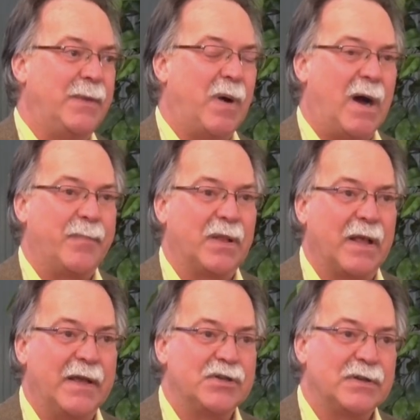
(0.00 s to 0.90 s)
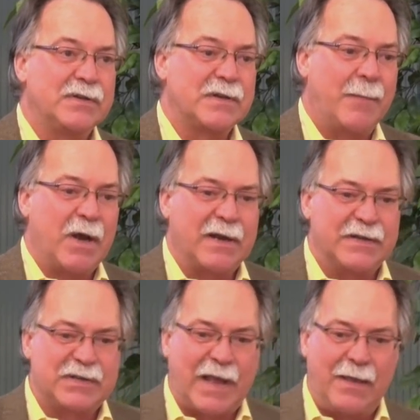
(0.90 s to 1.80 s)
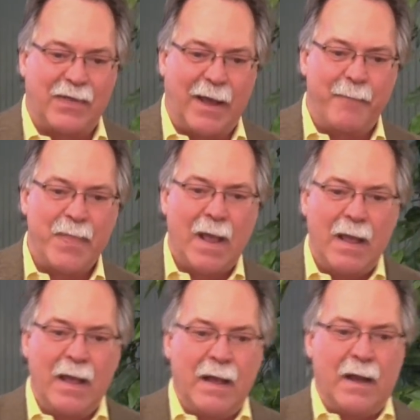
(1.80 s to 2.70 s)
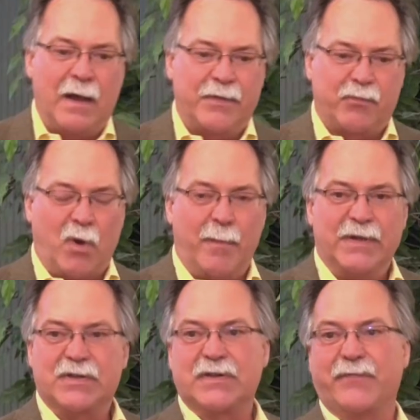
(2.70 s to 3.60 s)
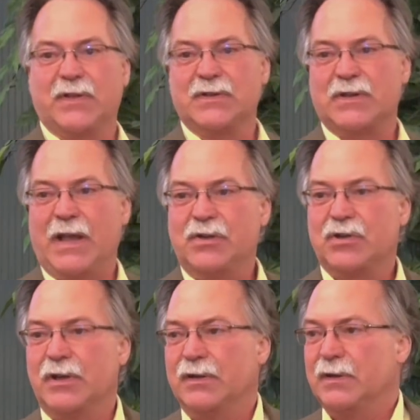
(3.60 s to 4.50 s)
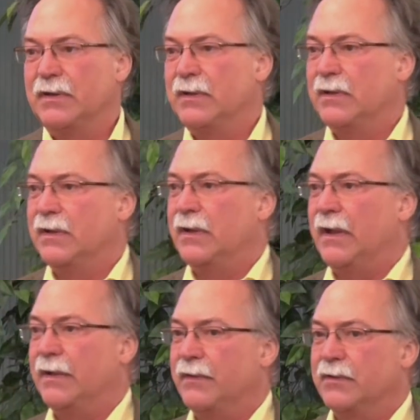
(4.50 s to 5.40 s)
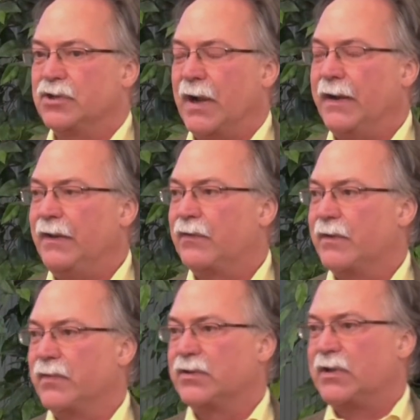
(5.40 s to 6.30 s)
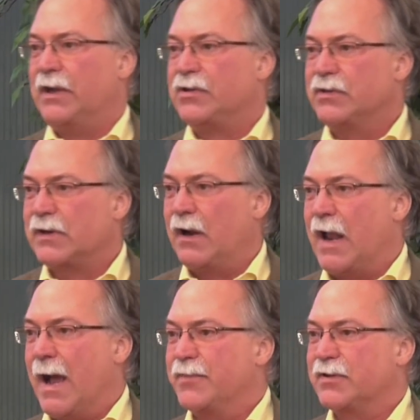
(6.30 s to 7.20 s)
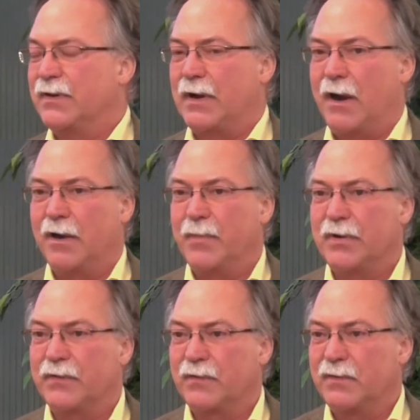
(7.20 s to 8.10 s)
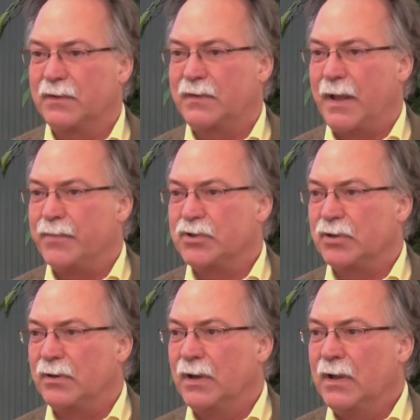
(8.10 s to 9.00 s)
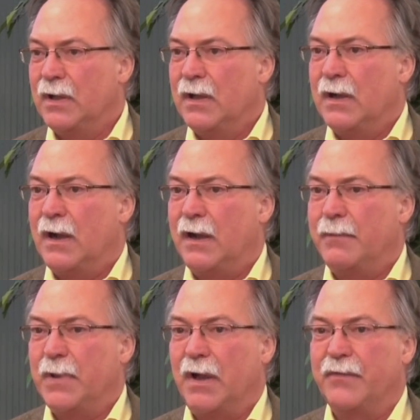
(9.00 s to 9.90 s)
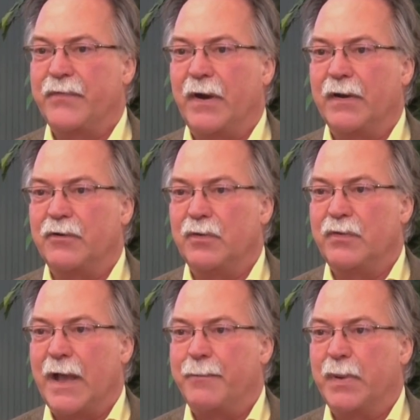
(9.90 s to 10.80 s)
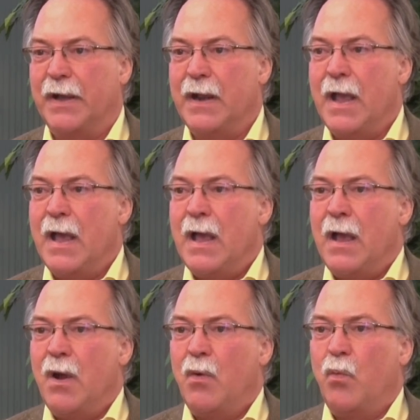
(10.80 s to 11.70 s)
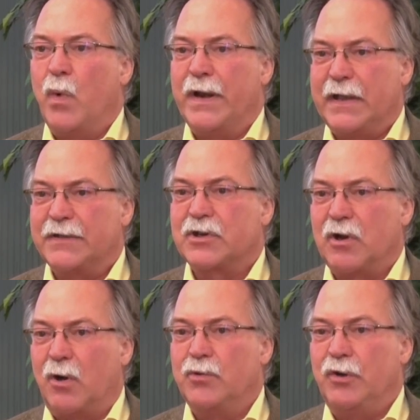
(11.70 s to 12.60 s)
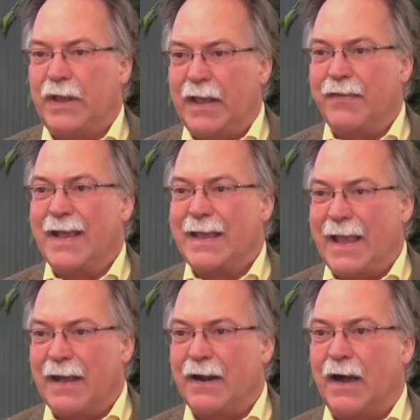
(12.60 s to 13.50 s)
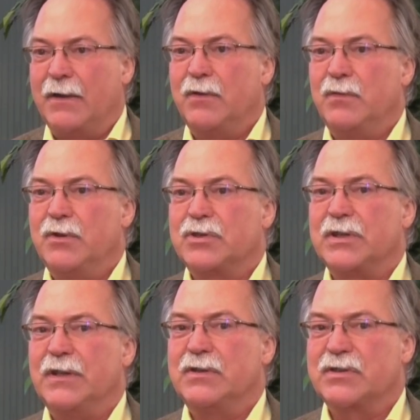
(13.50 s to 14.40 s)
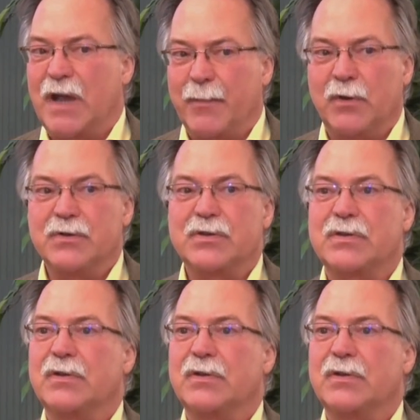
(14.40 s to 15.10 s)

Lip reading: depopulations. I'm not going to say that the Roman civilization and the Chinese civilizations collapsed entirely because of the temperature. It'd be unfair to do that, but when it gets cold, you see summers